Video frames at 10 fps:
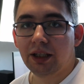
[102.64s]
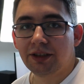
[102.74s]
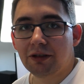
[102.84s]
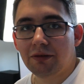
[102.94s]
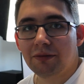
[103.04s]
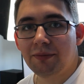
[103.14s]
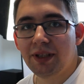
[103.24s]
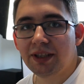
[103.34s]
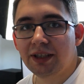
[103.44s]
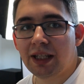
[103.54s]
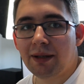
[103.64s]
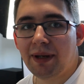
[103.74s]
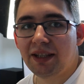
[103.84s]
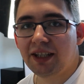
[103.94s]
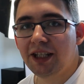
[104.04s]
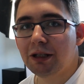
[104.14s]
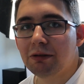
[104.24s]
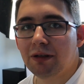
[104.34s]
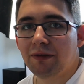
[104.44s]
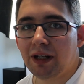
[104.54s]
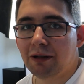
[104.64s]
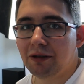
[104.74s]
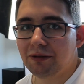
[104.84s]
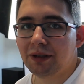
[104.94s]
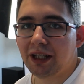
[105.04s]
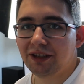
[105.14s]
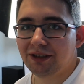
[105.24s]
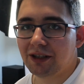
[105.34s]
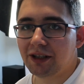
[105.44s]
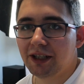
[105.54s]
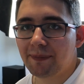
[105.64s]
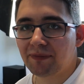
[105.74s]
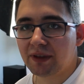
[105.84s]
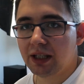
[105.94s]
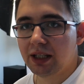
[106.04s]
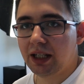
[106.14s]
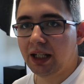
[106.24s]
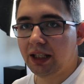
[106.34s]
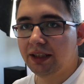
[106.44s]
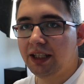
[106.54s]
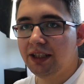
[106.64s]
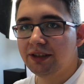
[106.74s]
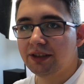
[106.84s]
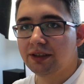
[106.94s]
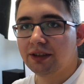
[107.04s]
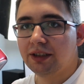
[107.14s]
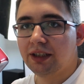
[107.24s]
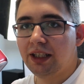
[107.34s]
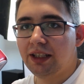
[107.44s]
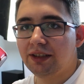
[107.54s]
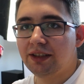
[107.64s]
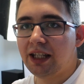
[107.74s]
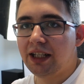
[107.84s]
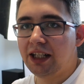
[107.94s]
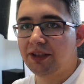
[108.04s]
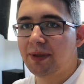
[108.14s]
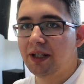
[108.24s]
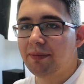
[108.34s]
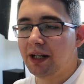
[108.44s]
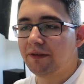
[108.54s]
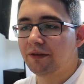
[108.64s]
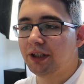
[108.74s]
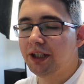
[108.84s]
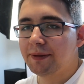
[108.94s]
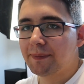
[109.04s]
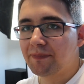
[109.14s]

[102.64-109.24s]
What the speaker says: So meet the main hero of our today's story. This is the Raspberry Pi 3.